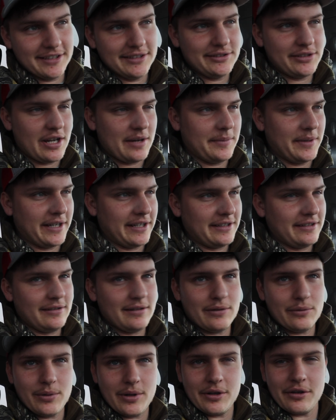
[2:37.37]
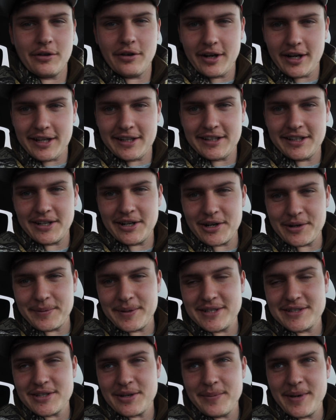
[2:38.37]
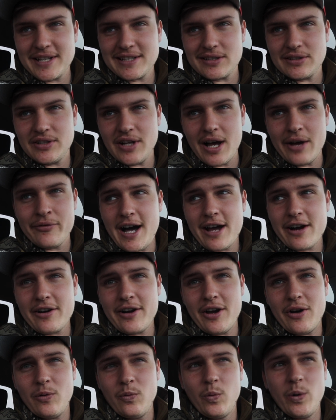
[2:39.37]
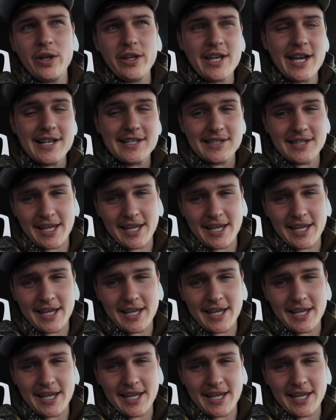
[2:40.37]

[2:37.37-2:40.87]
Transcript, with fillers: So I'm like, oh well, great, you know what I mean? So it makes it tough. I don't know, what do you guys